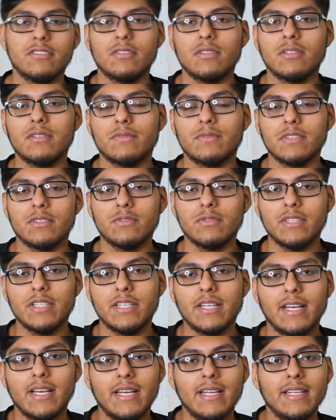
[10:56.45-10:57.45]
sold them for
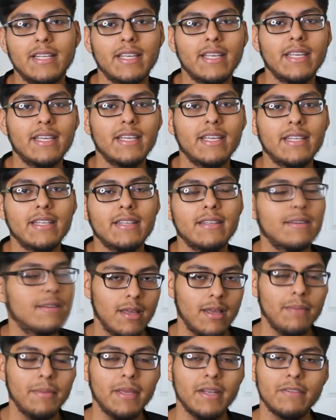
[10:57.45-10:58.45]
$29, and
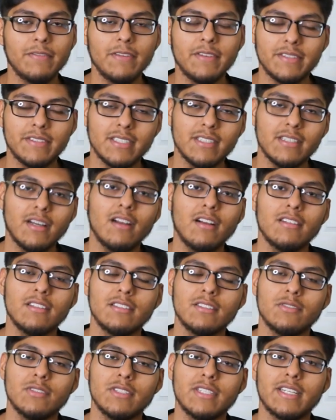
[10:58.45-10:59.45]
I made a
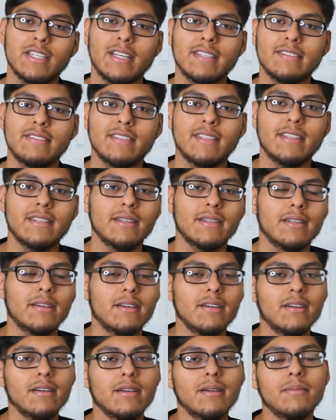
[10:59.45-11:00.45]

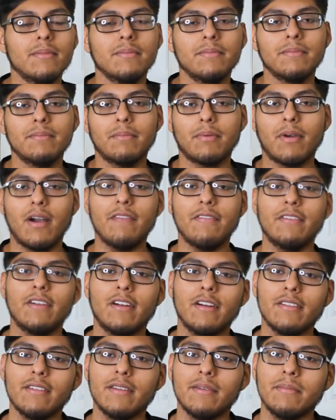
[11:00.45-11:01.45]
$15.29 profit
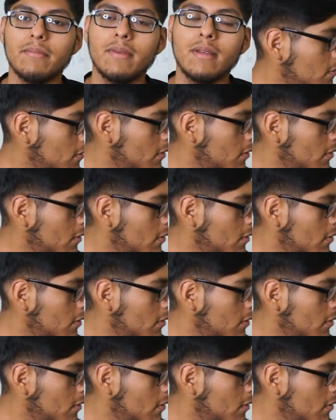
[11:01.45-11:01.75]
on them.